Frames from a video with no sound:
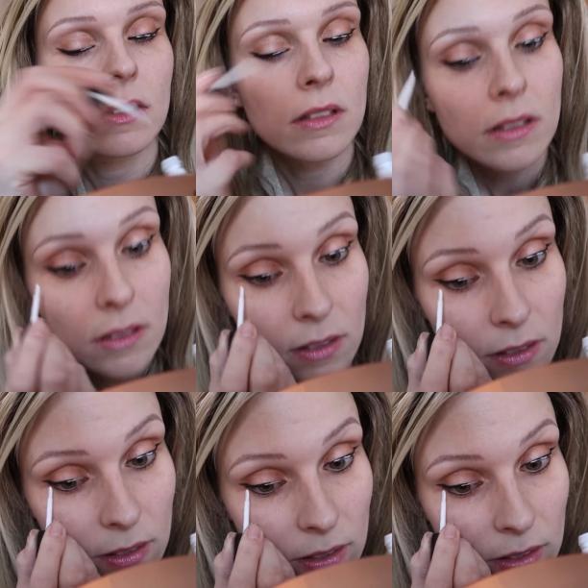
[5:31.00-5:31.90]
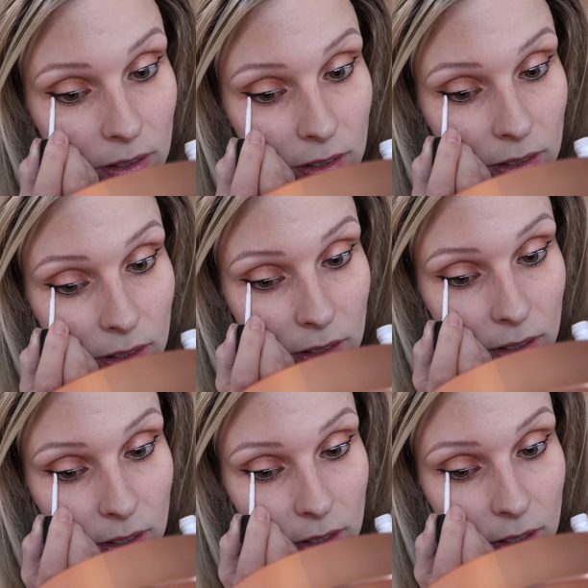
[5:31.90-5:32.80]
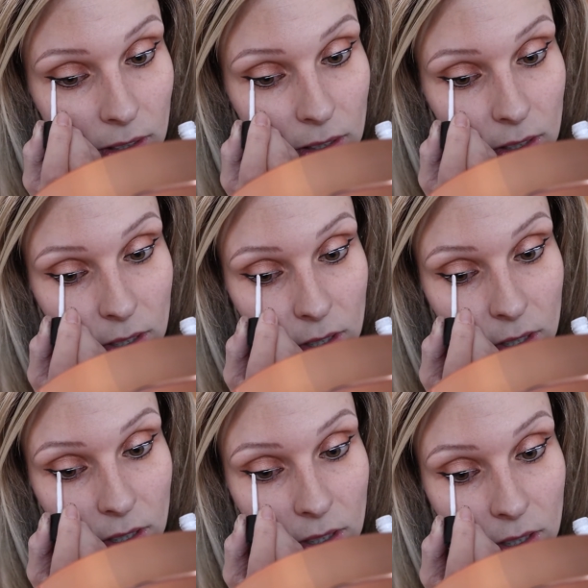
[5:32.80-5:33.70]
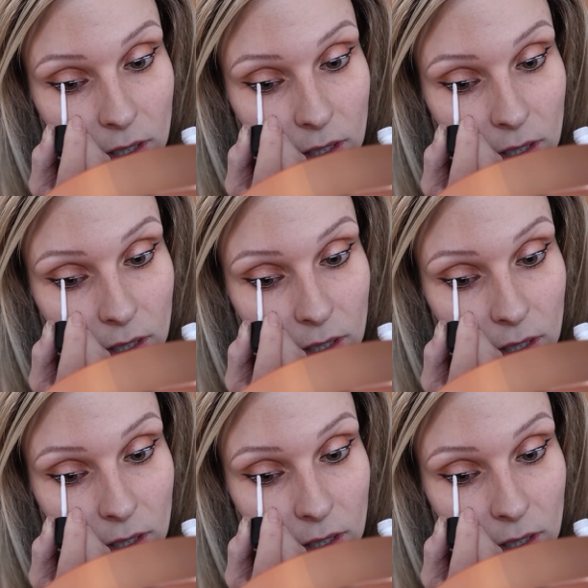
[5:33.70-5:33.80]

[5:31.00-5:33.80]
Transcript: (no one is talking)